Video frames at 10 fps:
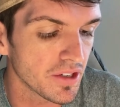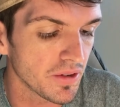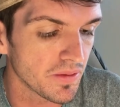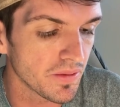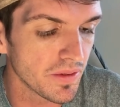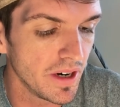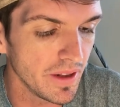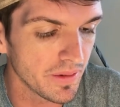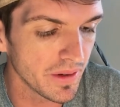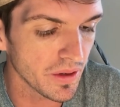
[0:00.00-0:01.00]
just a
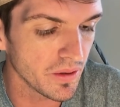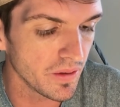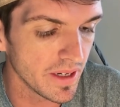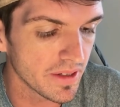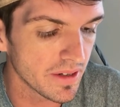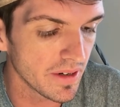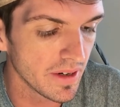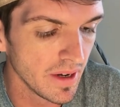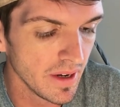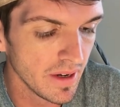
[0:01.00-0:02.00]
really, really cool insert.